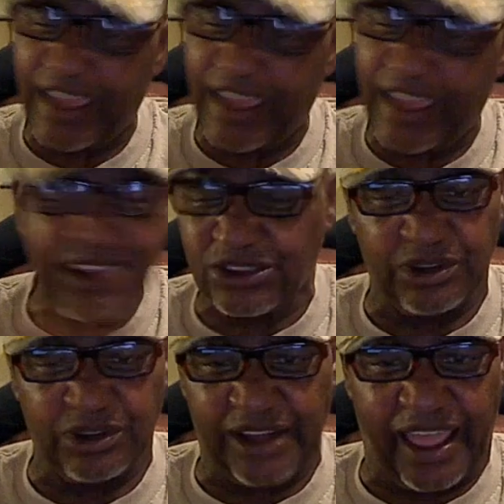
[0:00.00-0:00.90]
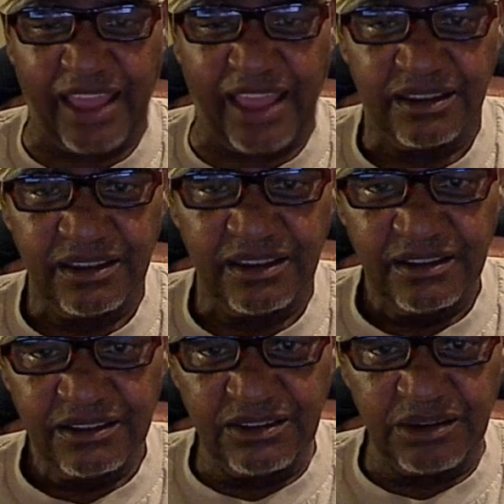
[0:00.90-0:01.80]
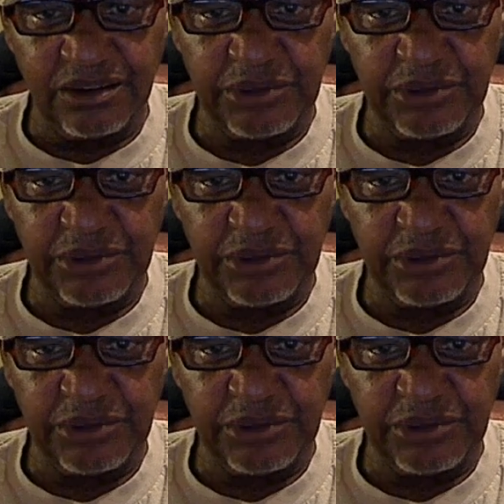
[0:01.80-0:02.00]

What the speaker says: it. I ain't doing that. You know what I